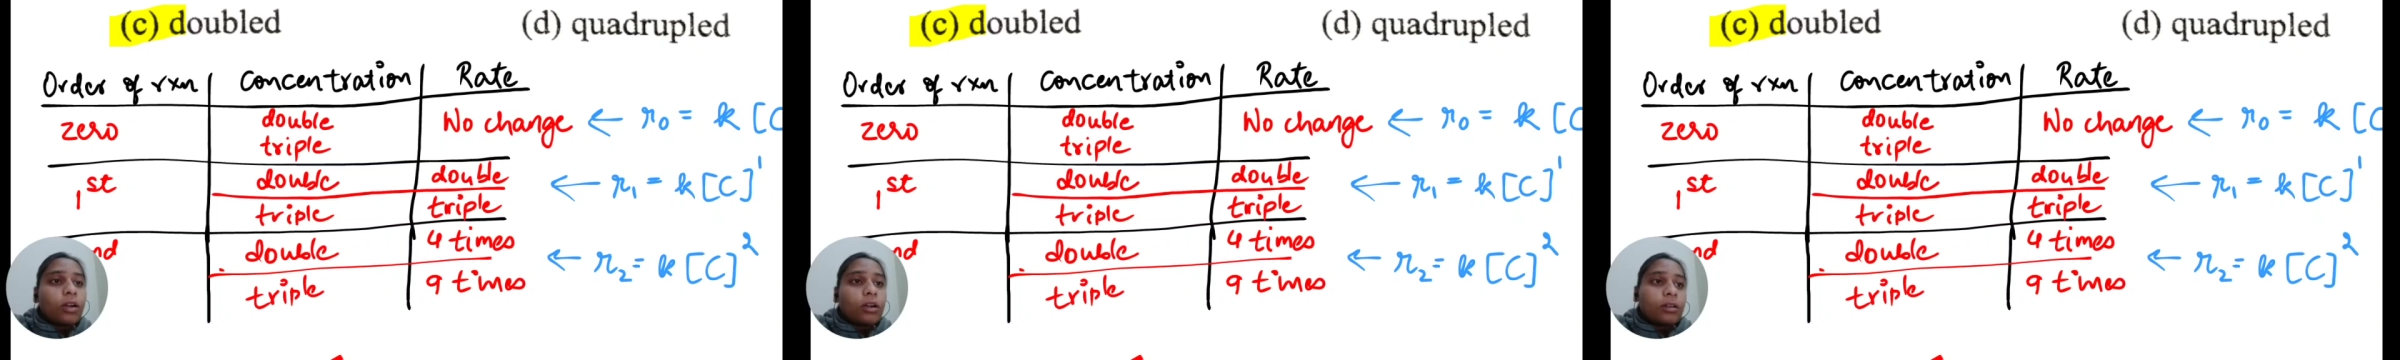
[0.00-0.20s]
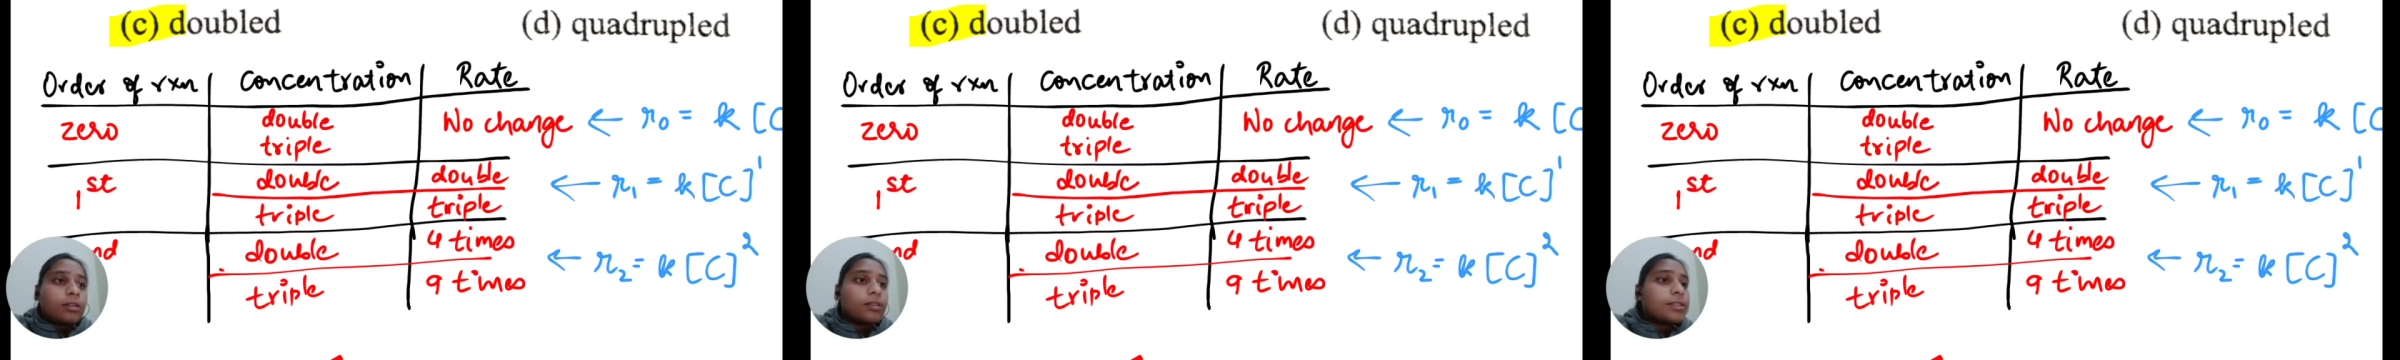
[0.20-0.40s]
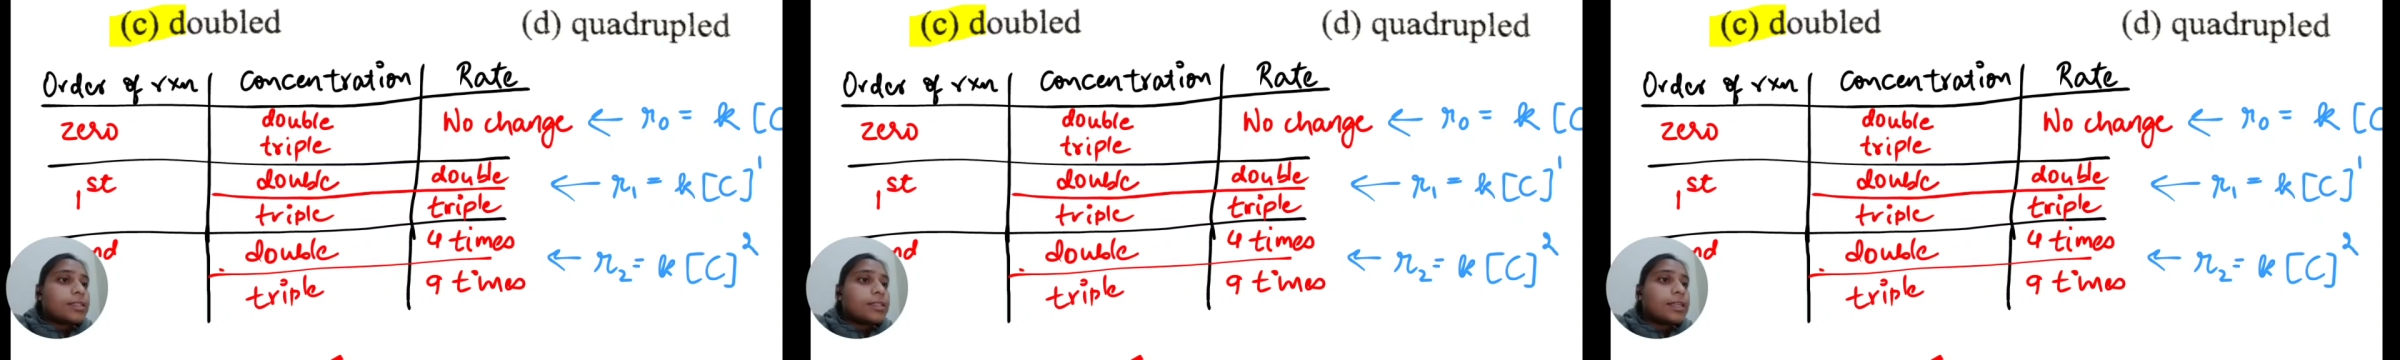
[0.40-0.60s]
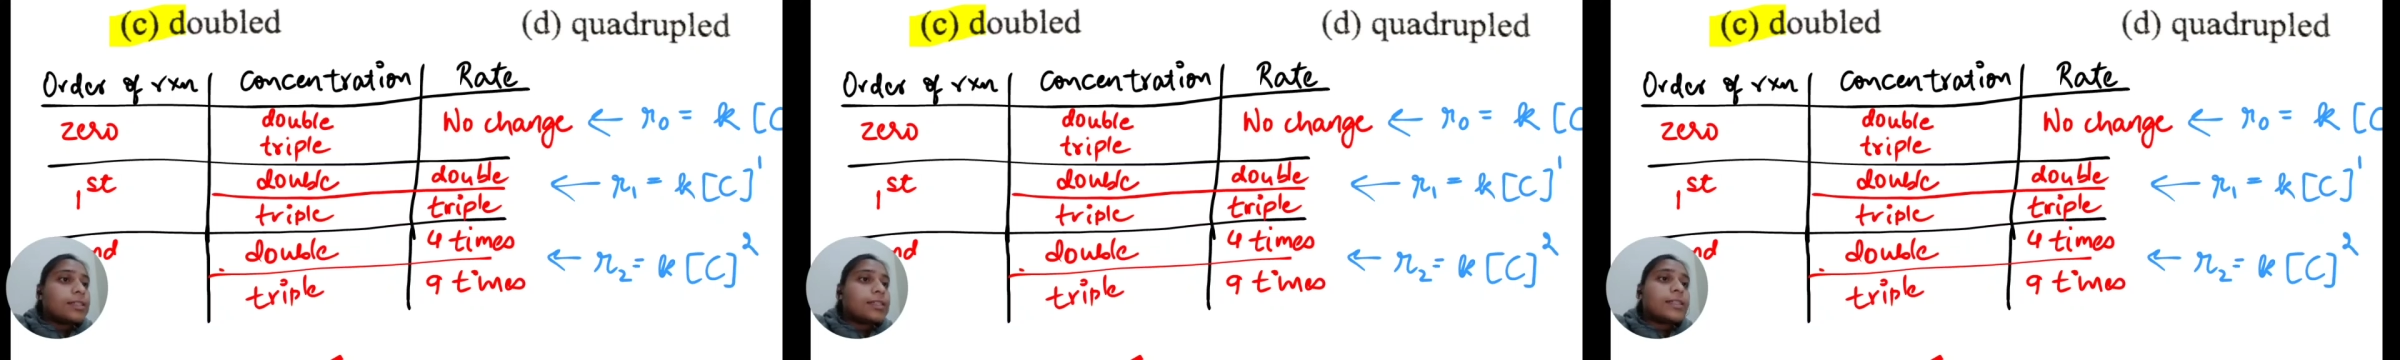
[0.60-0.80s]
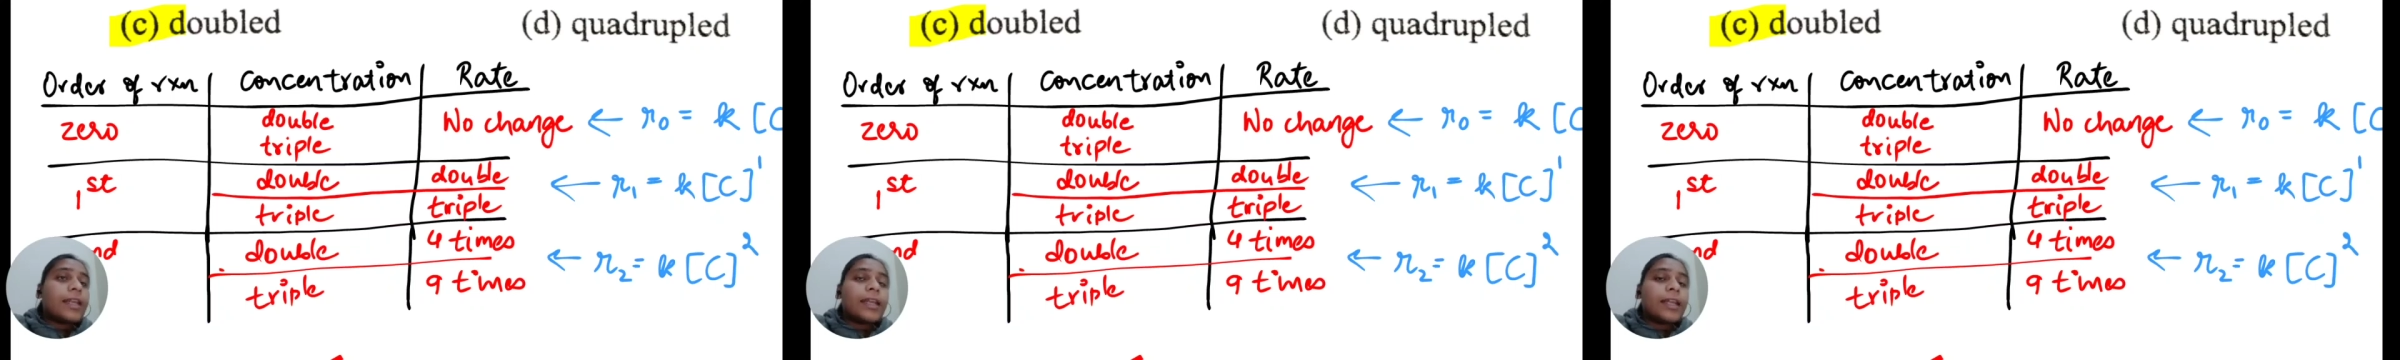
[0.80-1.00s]
of reactant,
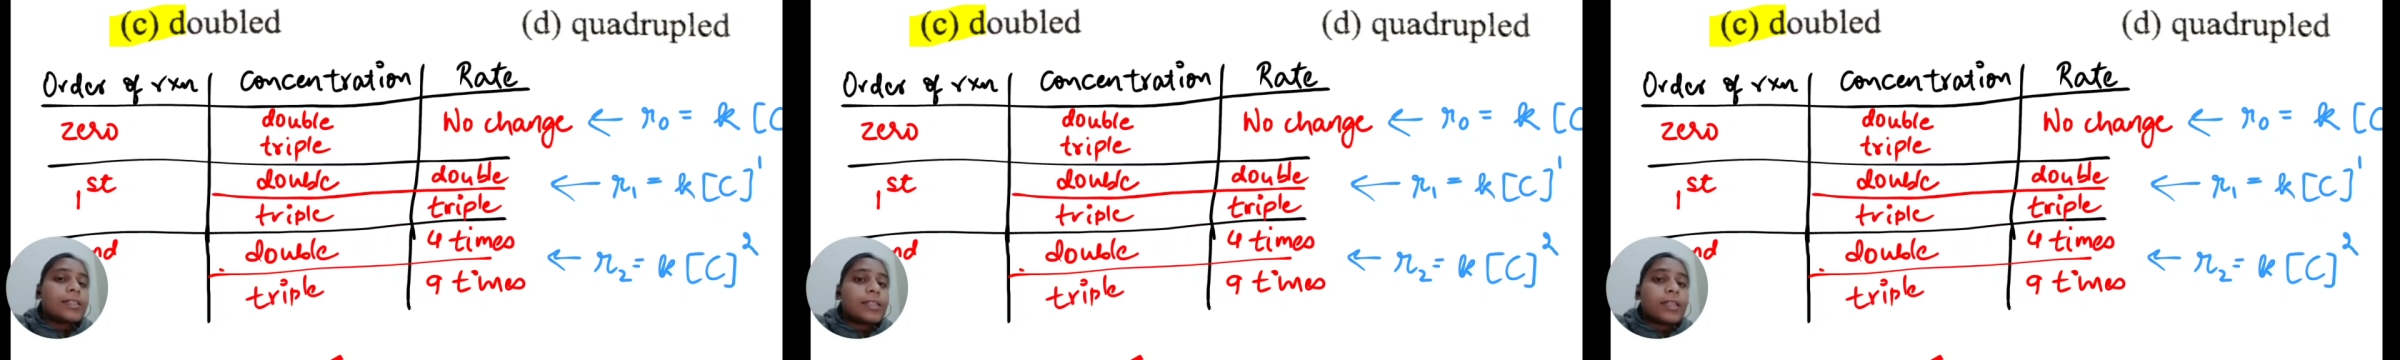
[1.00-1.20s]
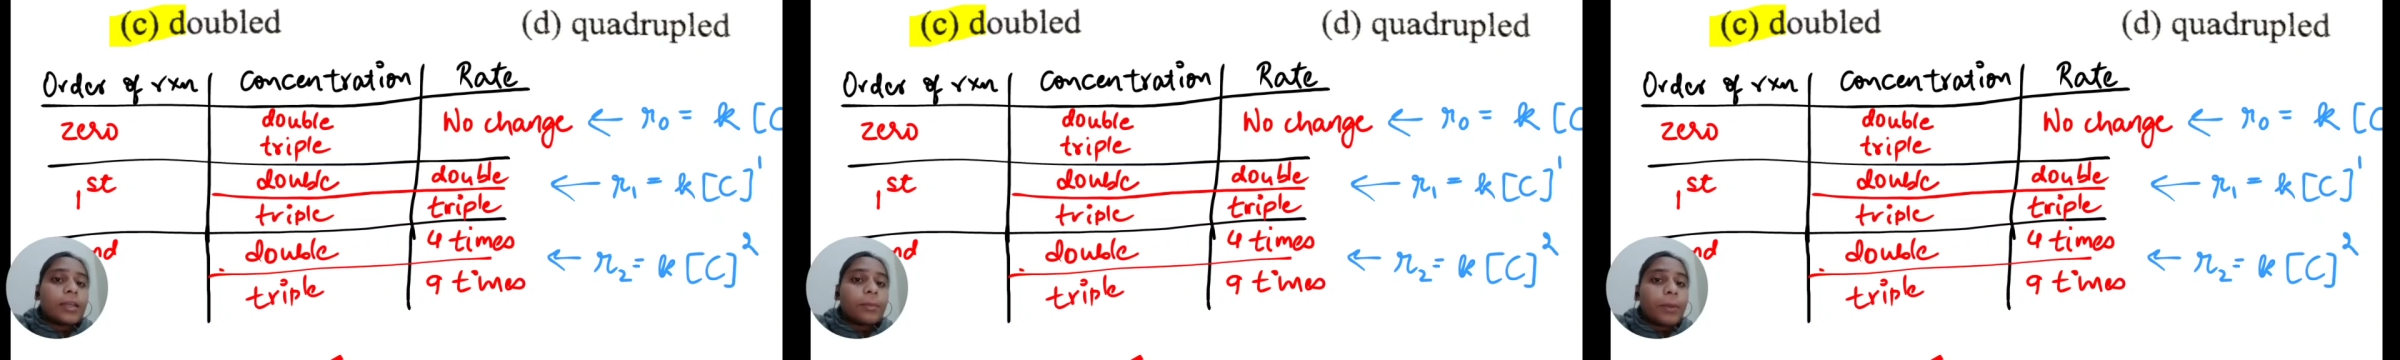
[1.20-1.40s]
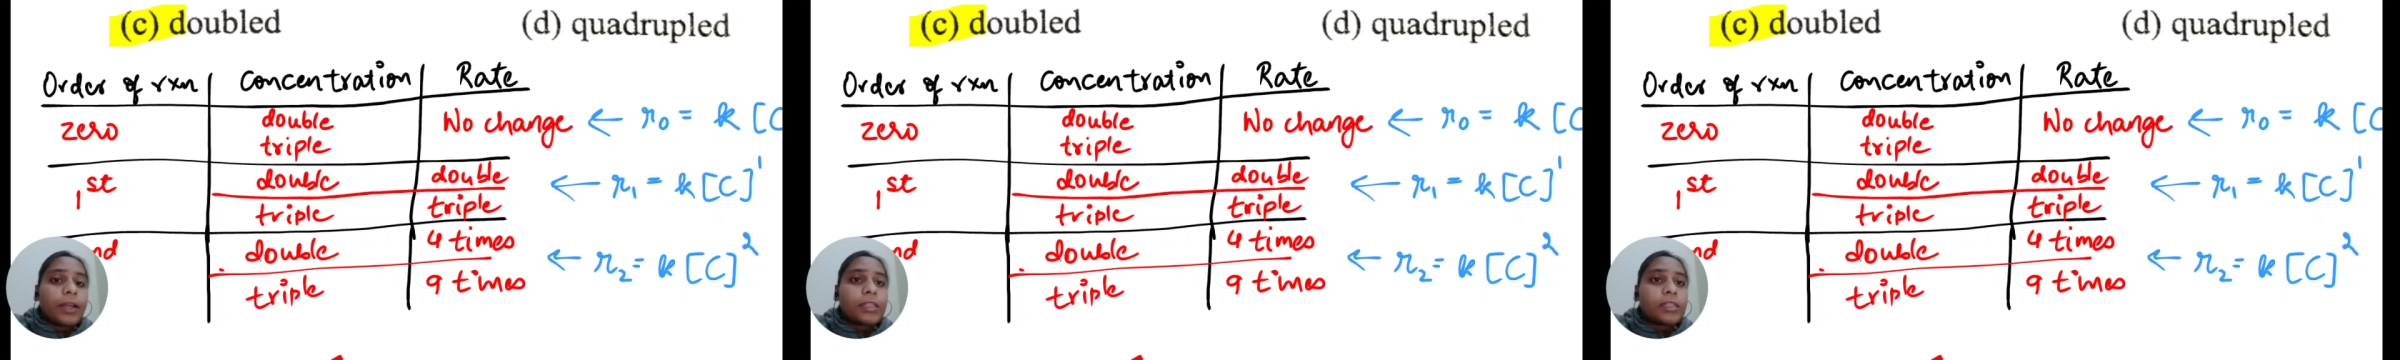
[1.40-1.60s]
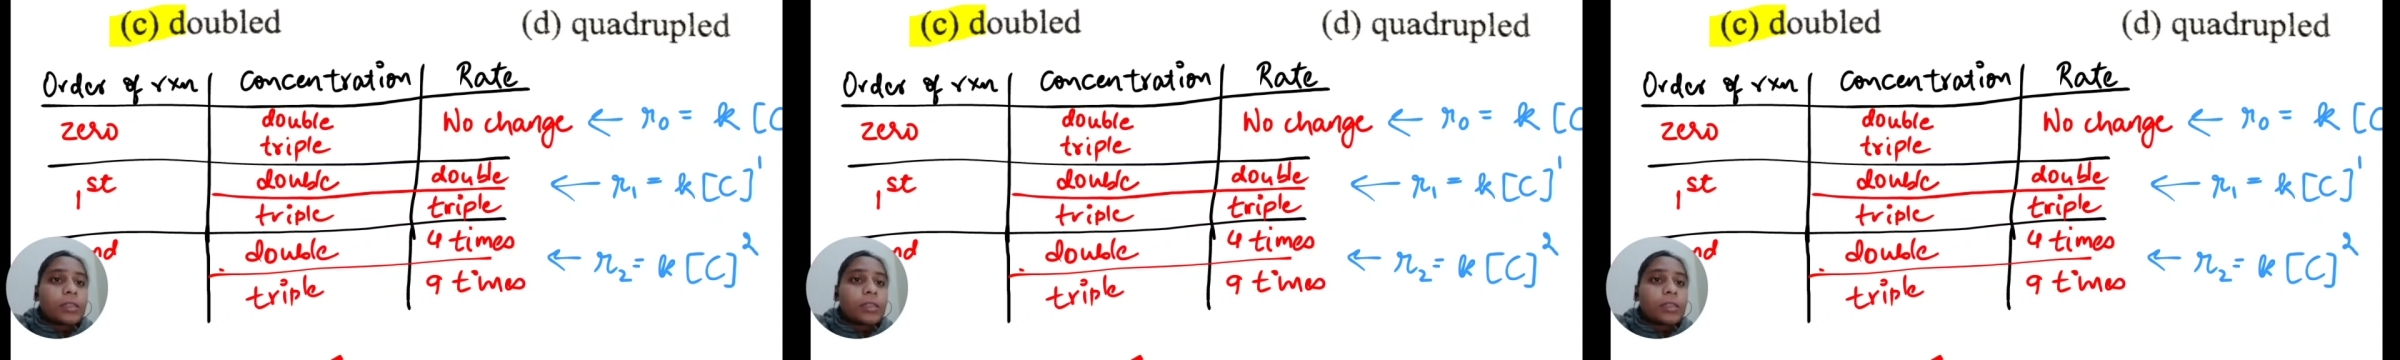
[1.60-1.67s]
therefore,